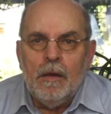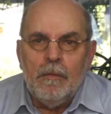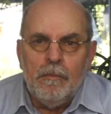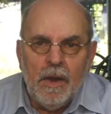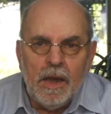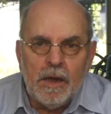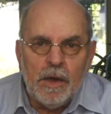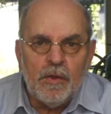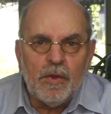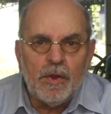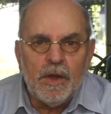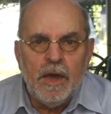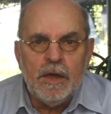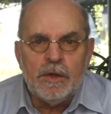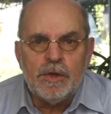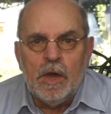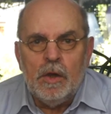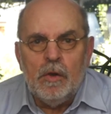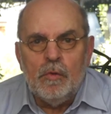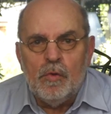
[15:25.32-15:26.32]
Many
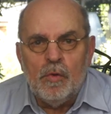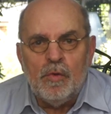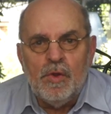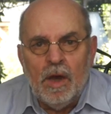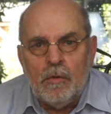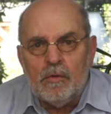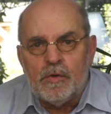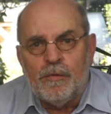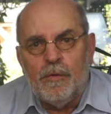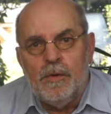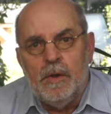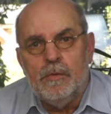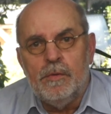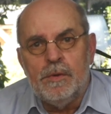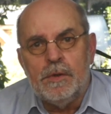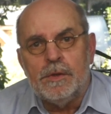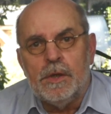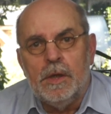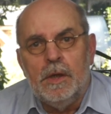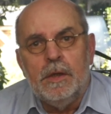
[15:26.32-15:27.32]
thanks to those
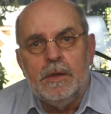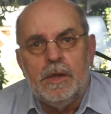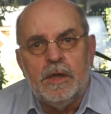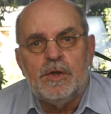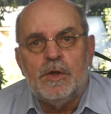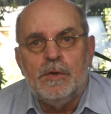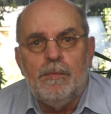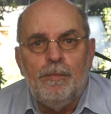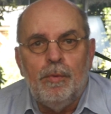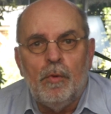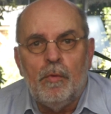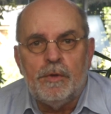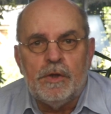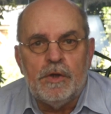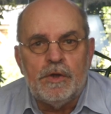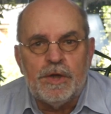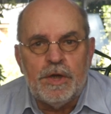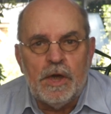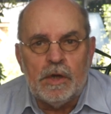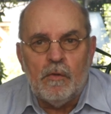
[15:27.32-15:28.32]
viewers that support
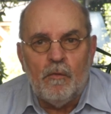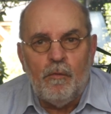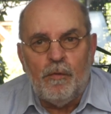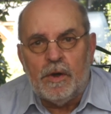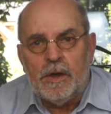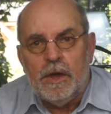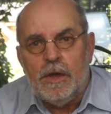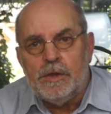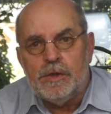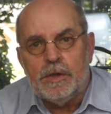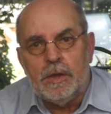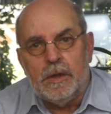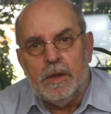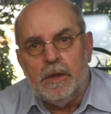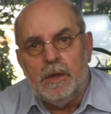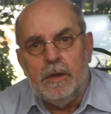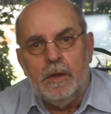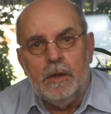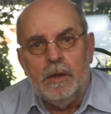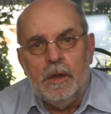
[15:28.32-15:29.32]
this channel
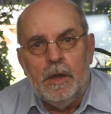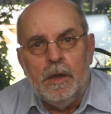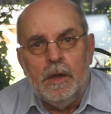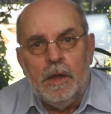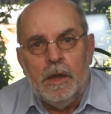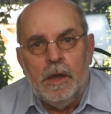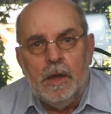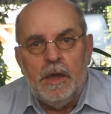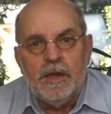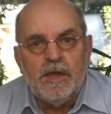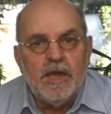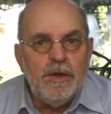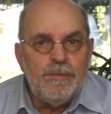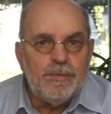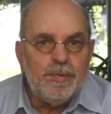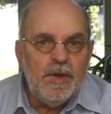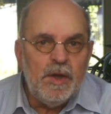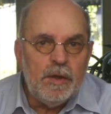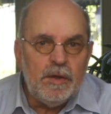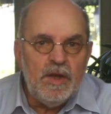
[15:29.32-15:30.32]
financially. It
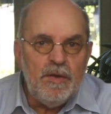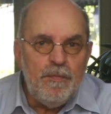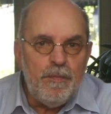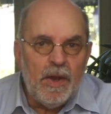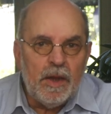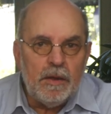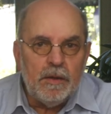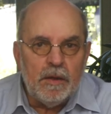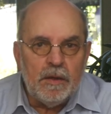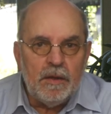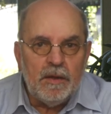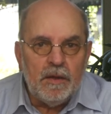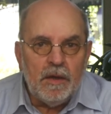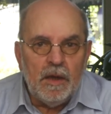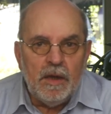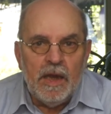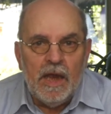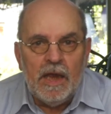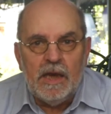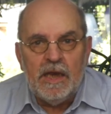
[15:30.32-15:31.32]
keeps me independent
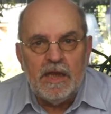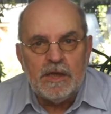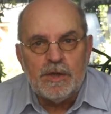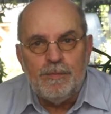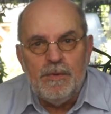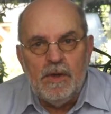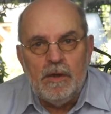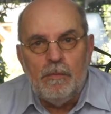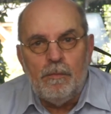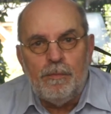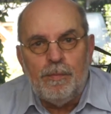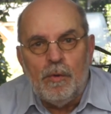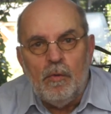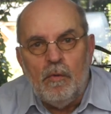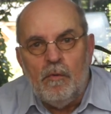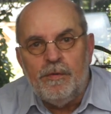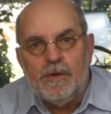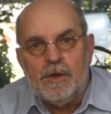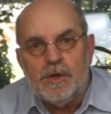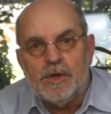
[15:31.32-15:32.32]
and lets me
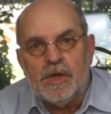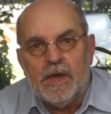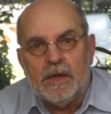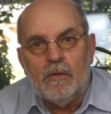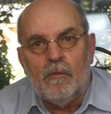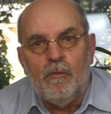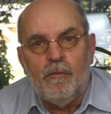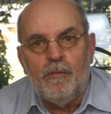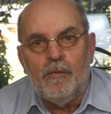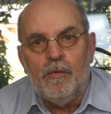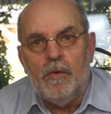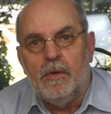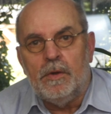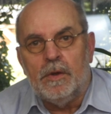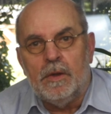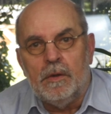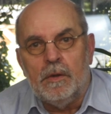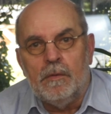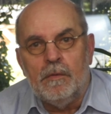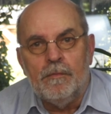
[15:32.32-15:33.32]
improve the channel
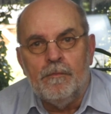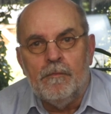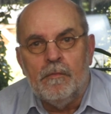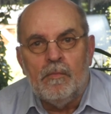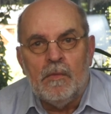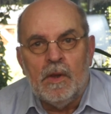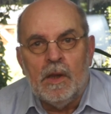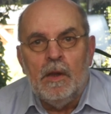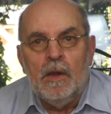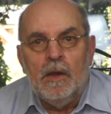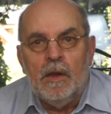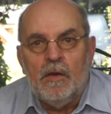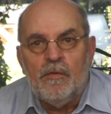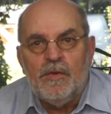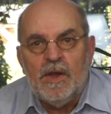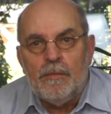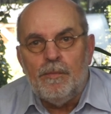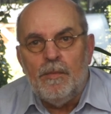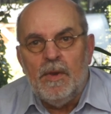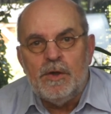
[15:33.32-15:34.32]
further. If
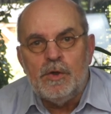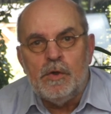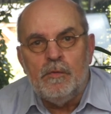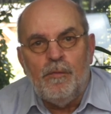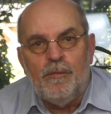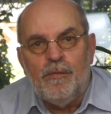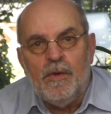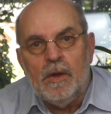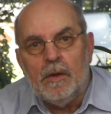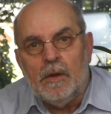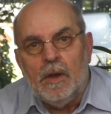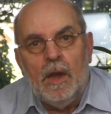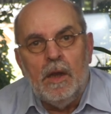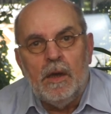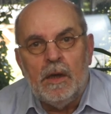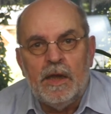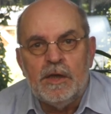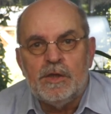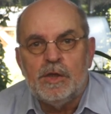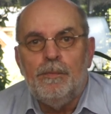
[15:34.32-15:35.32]
that makes you feel
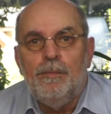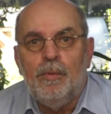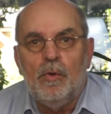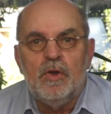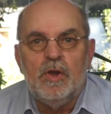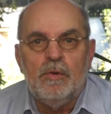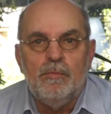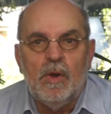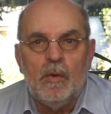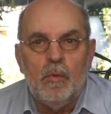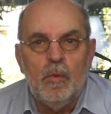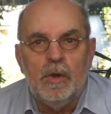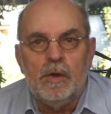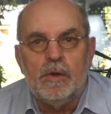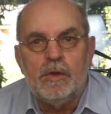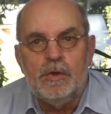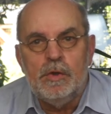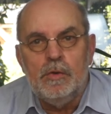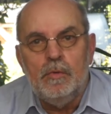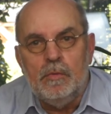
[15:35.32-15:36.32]
like supporting my
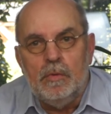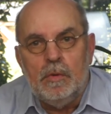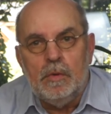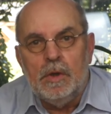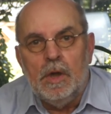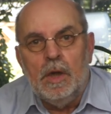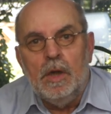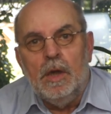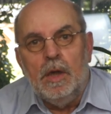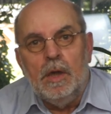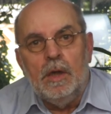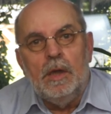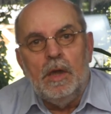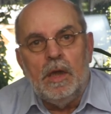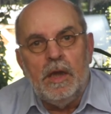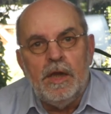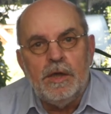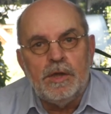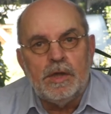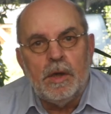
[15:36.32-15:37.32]
work too, the
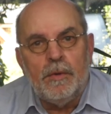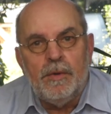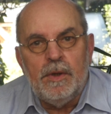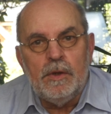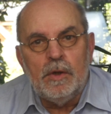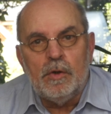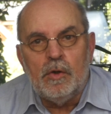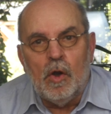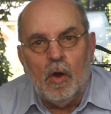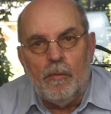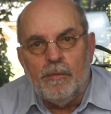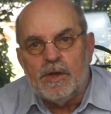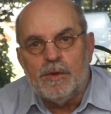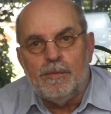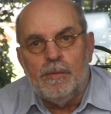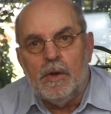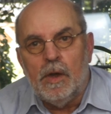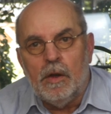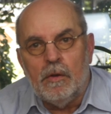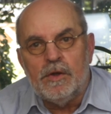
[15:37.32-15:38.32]
links are in the comments
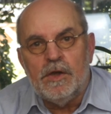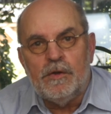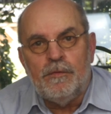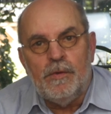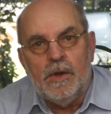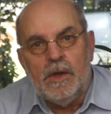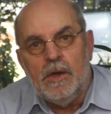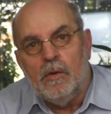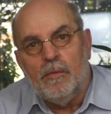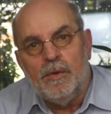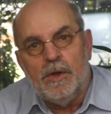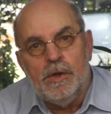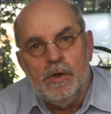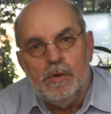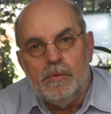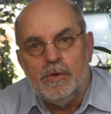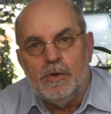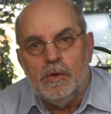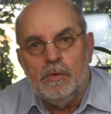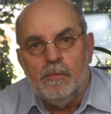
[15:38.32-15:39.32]
below this video in
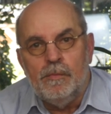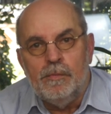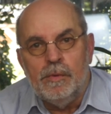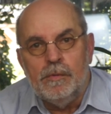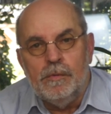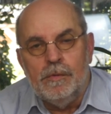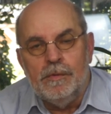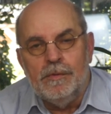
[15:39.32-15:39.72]
YouTube.